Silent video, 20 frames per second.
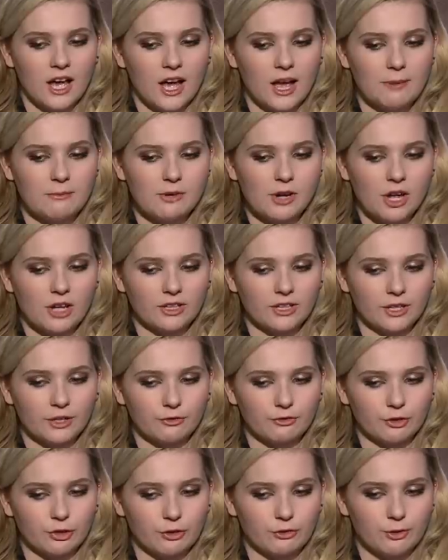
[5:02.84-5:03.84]
I'm not, like,
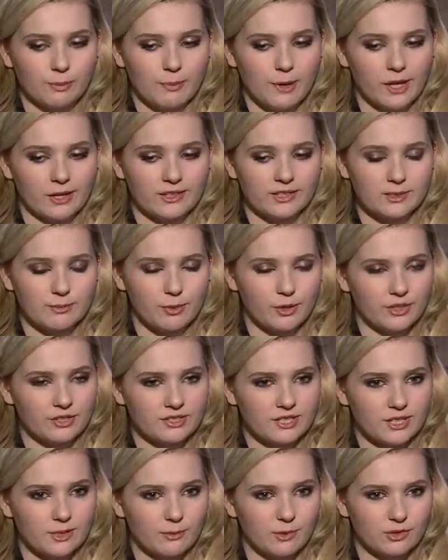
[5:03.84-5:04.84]
a really rebellious
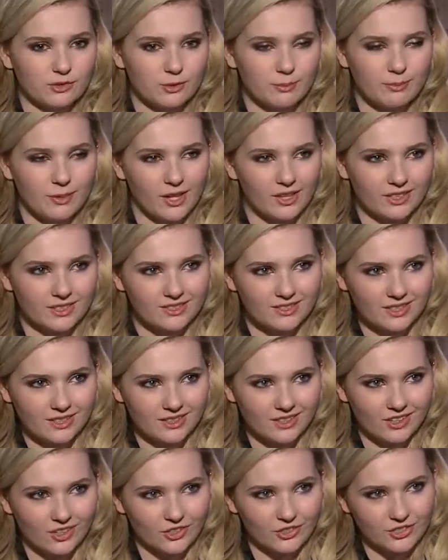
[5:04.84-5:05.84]
person. The most rebellious
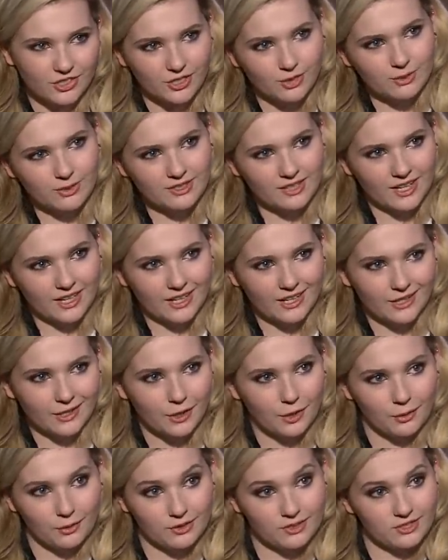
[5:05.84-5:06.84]
thing that I'll do is, like,
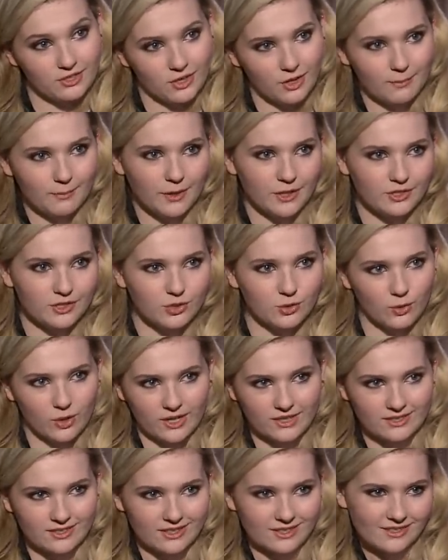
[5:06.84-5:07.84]
go to Starbucks
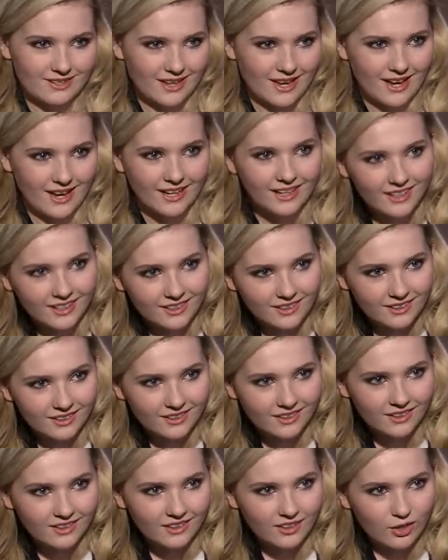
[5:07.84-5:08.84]
twice in a day.
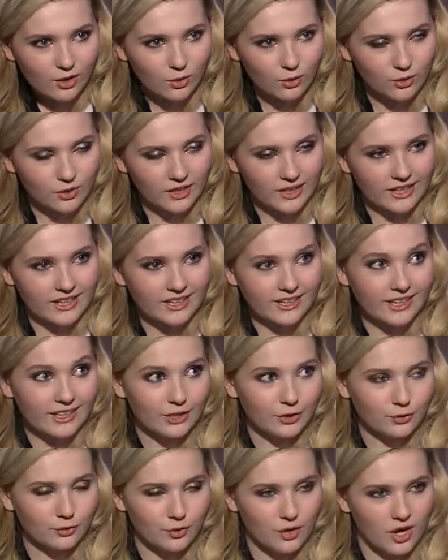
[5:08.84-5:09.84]
Or, like,
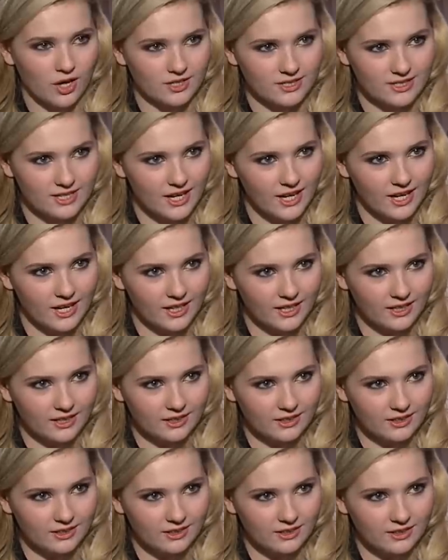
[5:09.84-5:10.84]
get a grande,
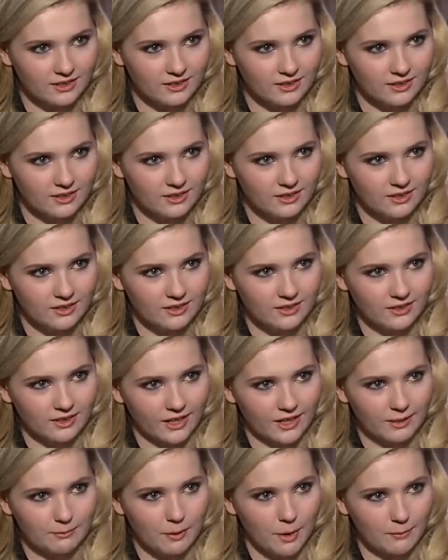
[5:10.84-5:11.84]

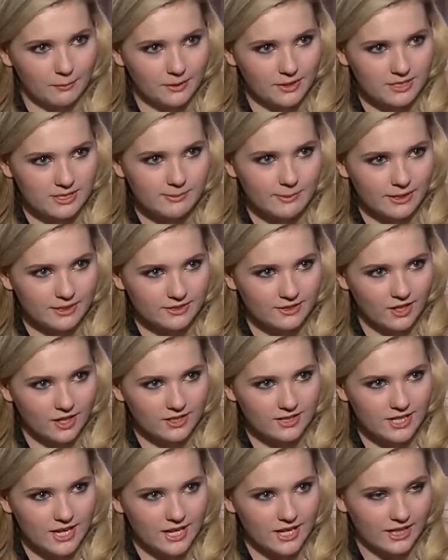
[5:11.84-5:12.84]
like, pumpkin spice
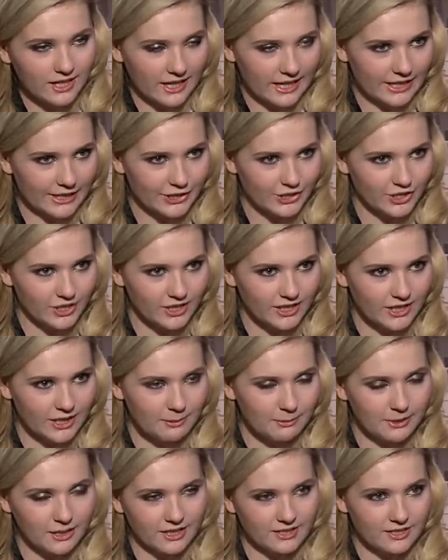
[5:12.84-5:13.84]
latte
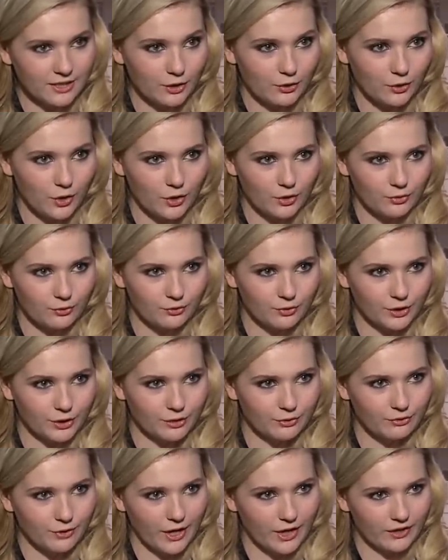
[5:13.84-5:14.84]
occasionally. But that's, like, on a
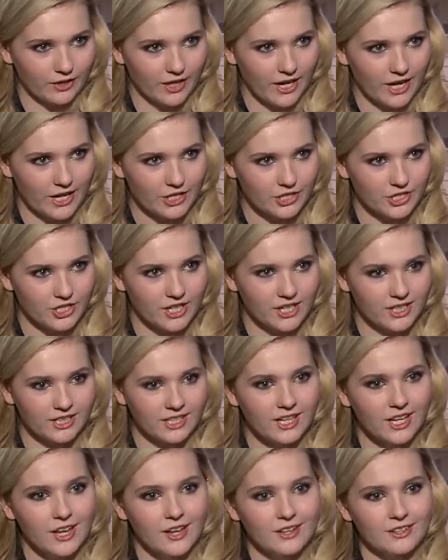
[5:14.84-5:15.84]
really rare
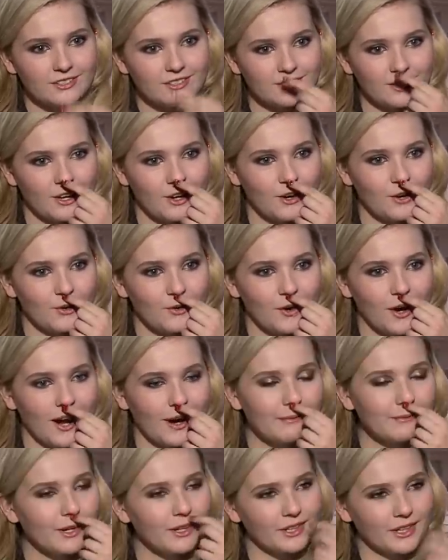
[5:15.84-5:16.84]
occasion. So
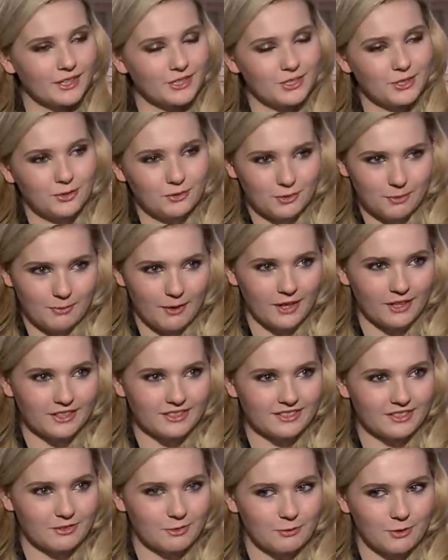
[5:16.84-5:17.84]
I'm not, like, too
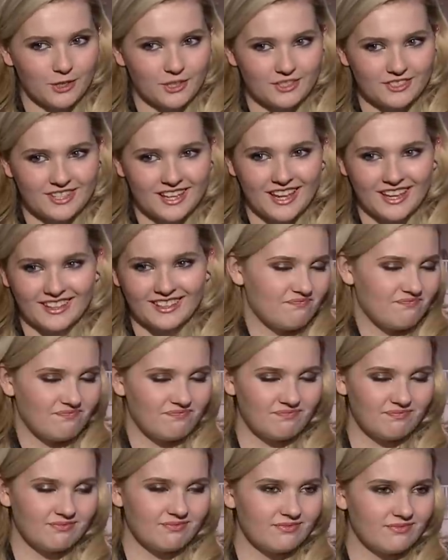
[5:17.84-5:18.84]
rebellious of a person.
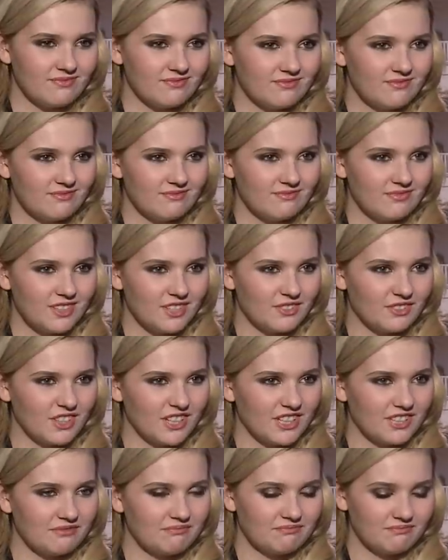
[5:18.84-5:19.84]
I don't
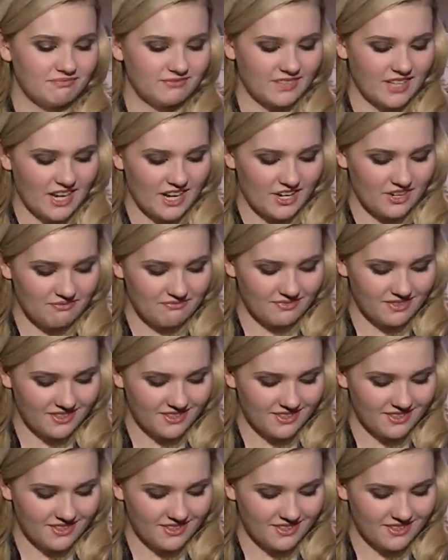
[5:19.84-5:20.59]
really care.